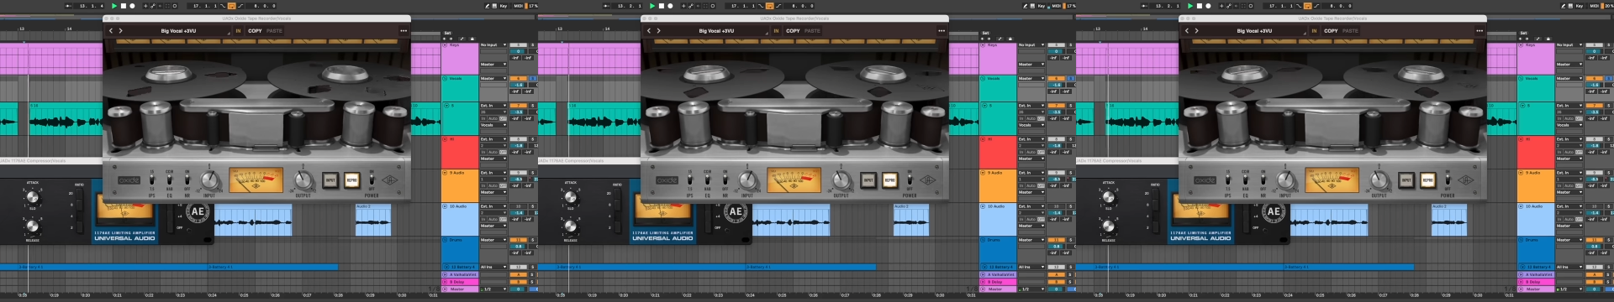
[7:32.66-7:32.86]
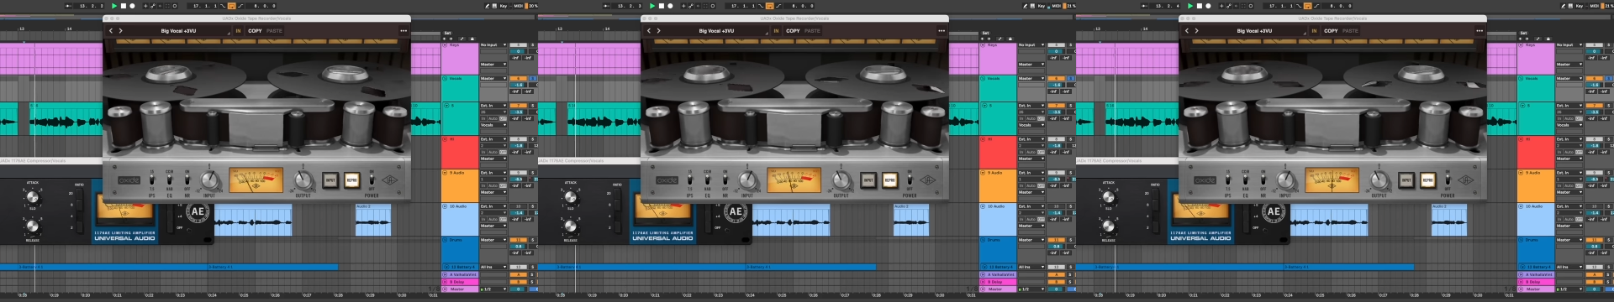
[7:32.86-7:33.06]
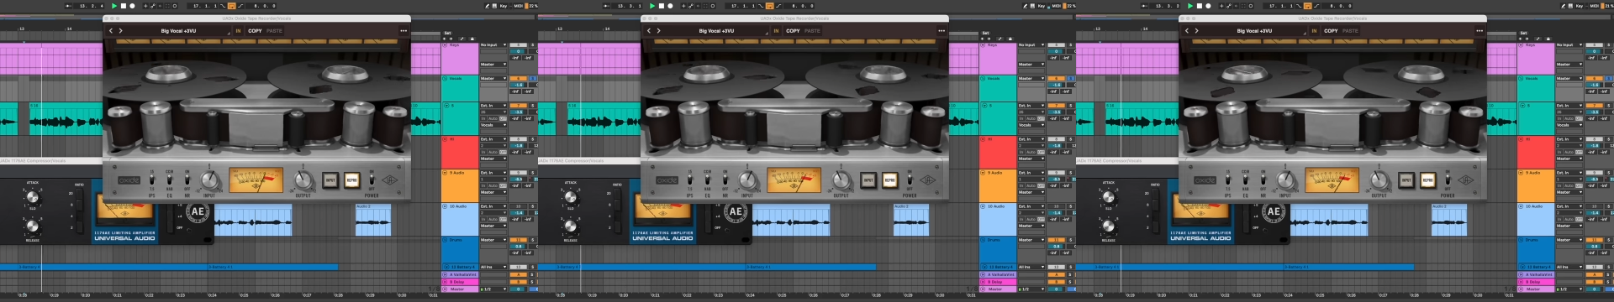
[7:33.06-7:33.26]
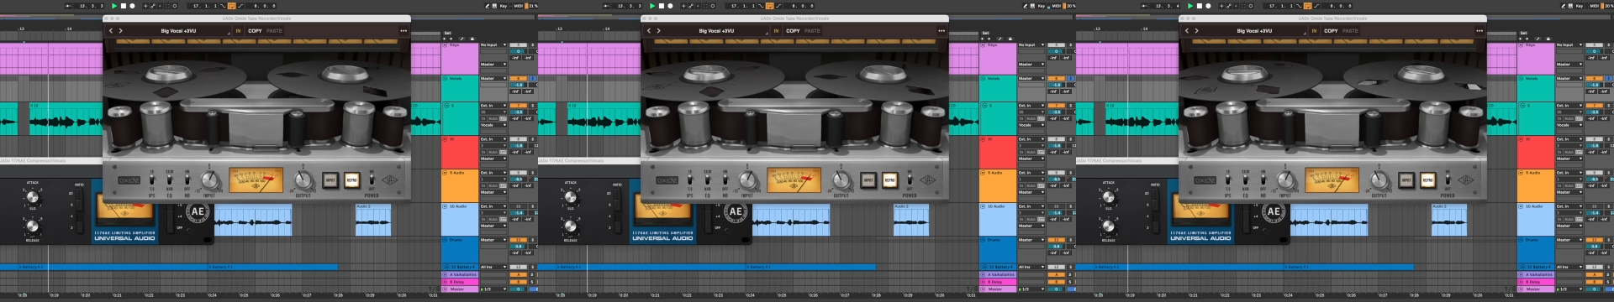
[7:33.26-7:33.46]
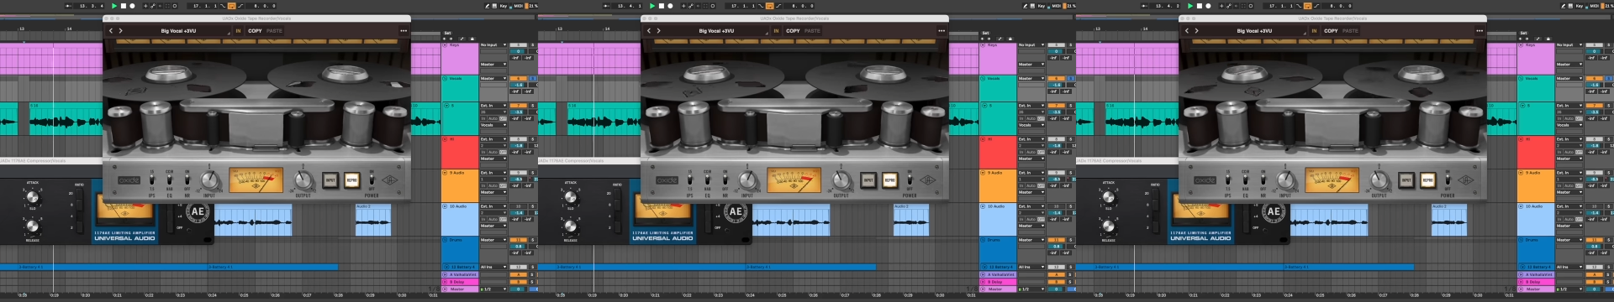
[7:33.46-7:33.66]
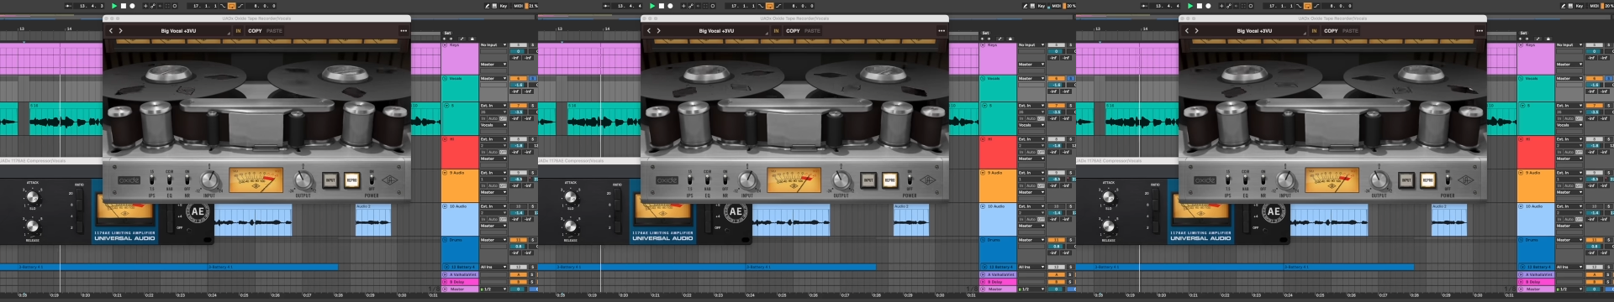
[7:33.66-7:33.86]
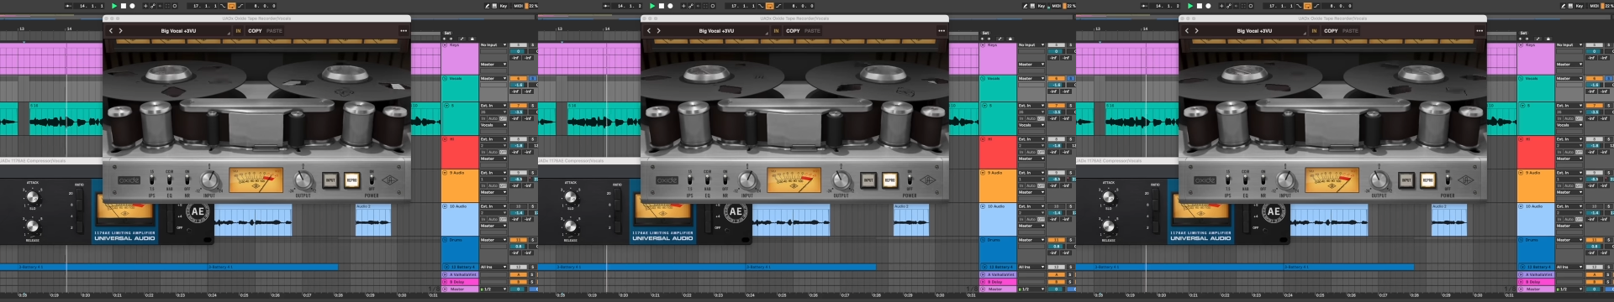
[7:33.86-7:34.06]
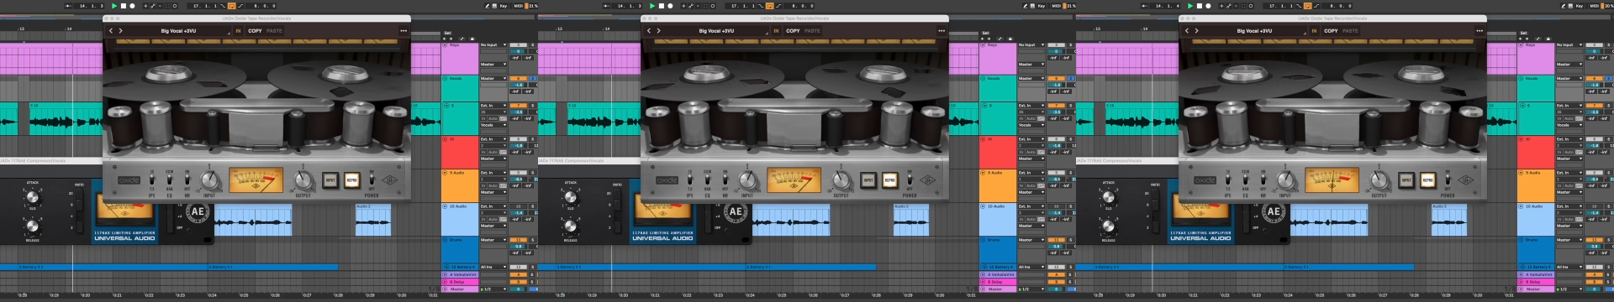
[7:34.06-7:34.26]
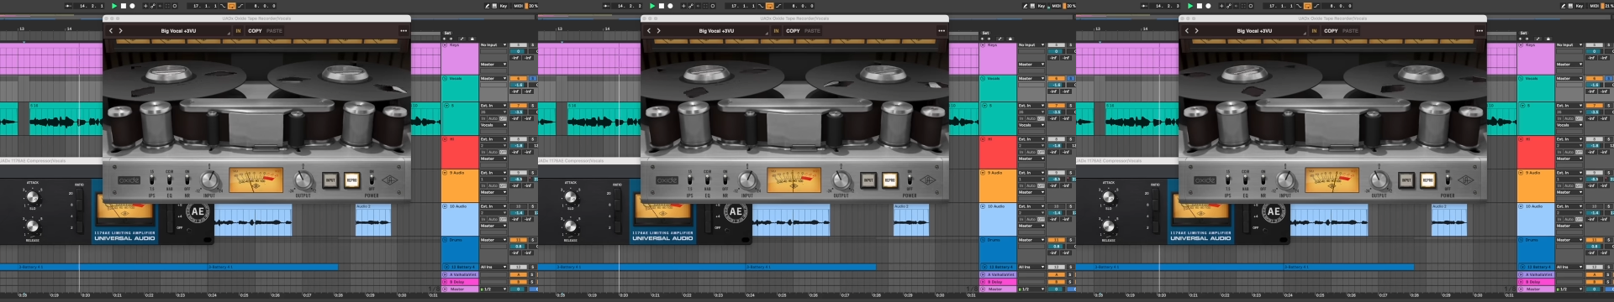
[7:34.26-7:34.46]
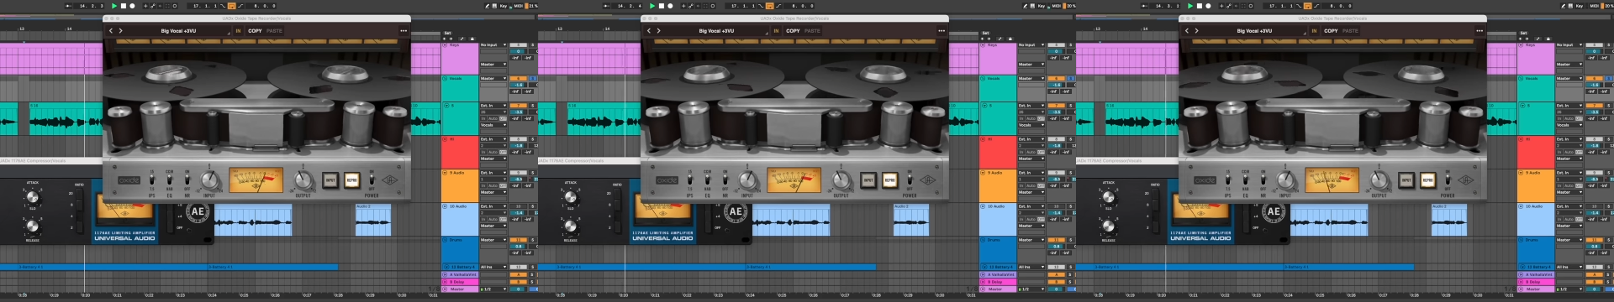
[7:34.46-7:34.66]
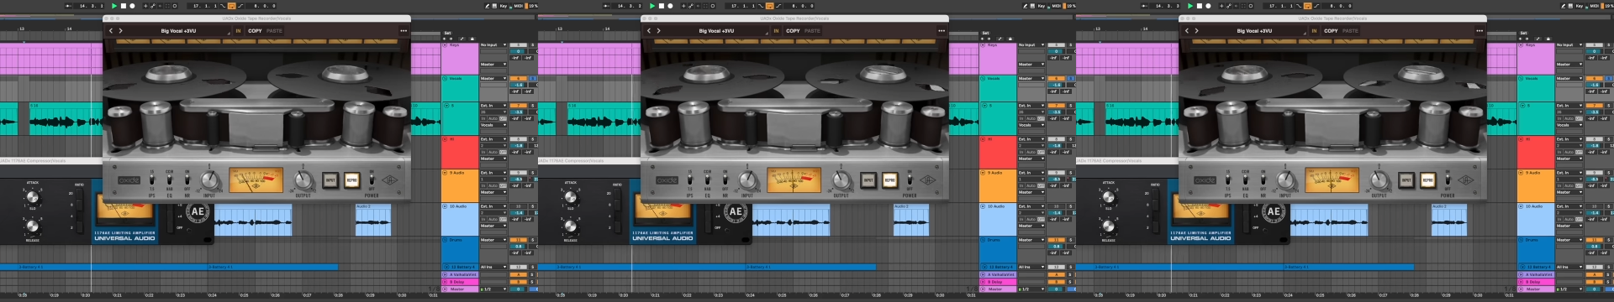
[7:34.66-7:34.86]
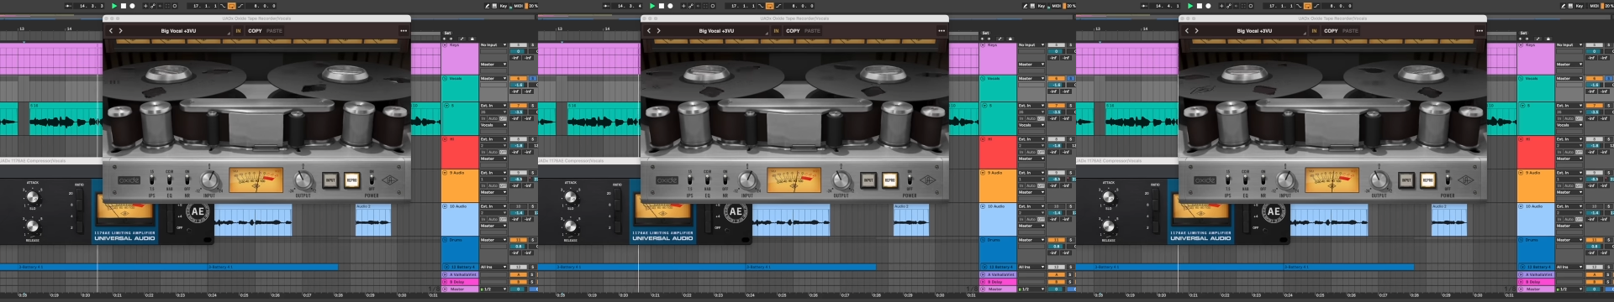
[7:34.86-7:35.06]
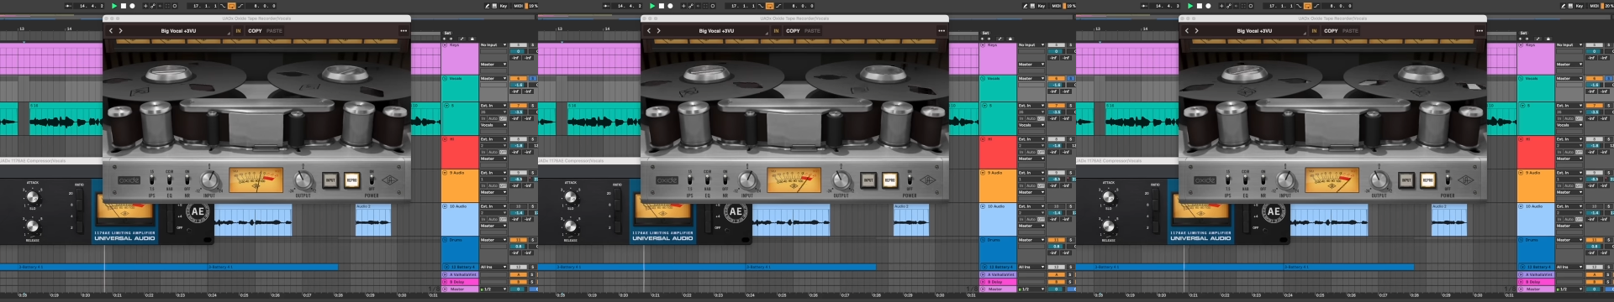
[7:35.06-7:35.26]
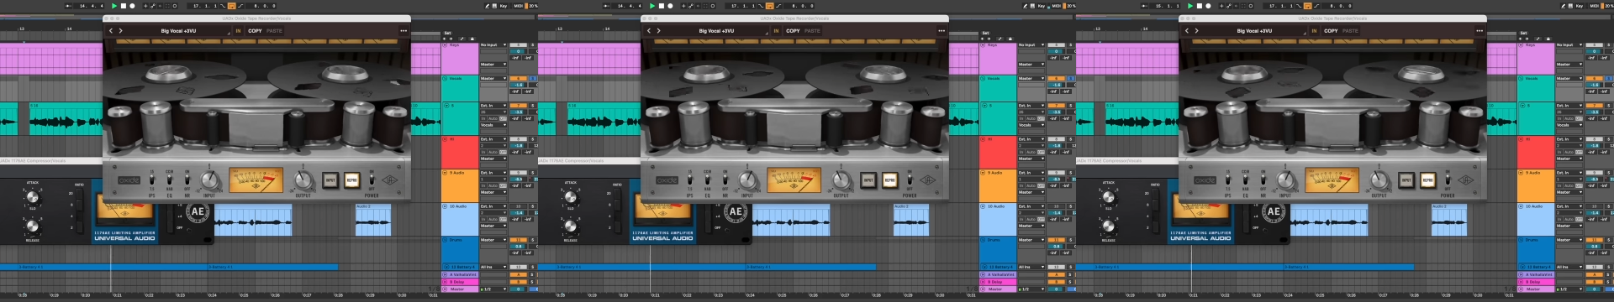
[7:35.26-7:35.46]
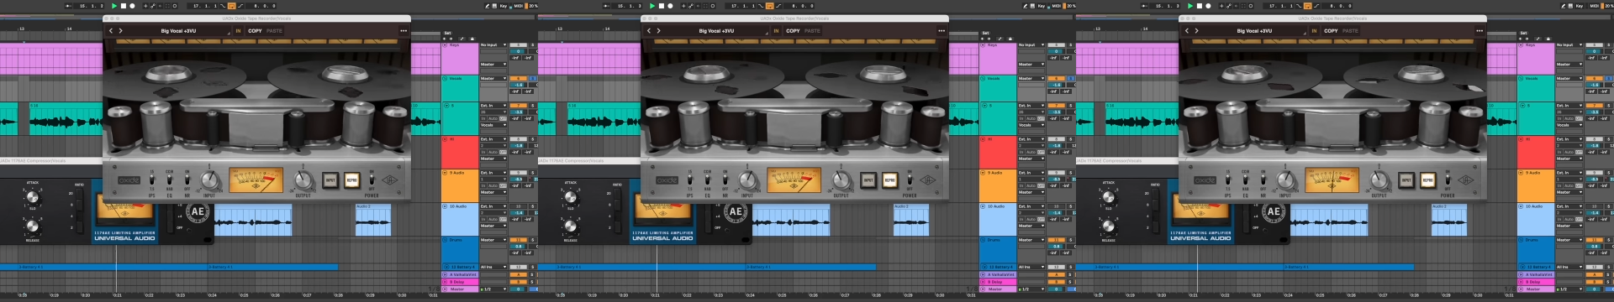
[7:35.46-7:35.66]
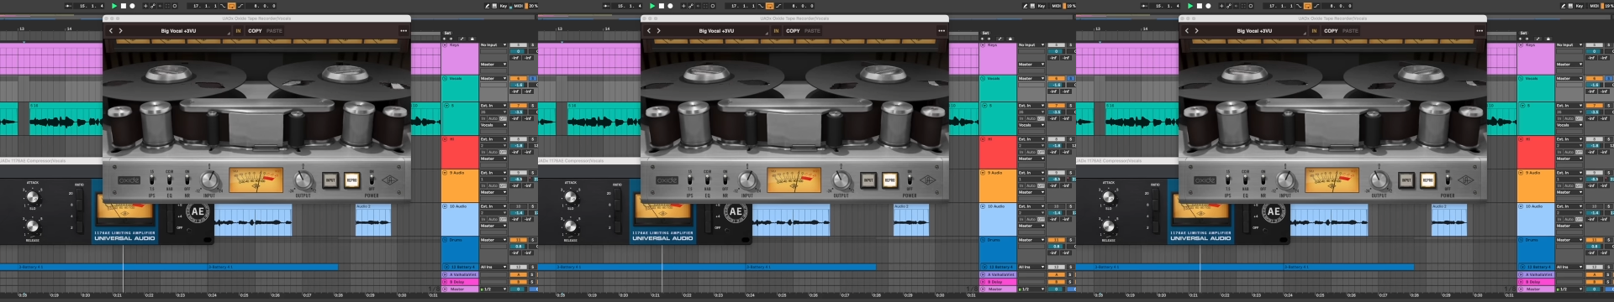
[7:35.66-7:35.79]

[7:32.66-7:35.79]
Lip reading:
No face is visible, so there are no lips to read.